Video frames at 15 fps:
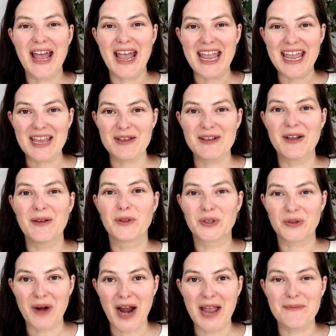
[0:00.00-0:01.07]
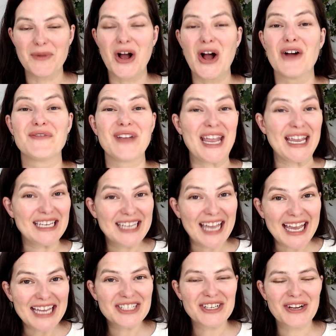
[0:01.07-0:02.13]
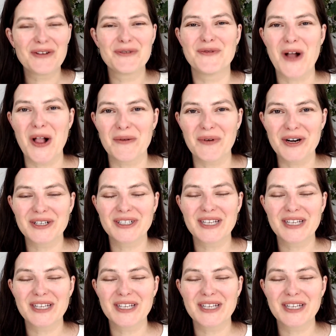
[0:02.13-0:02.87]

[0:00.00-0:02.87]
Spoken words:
a tribe of engaged followers.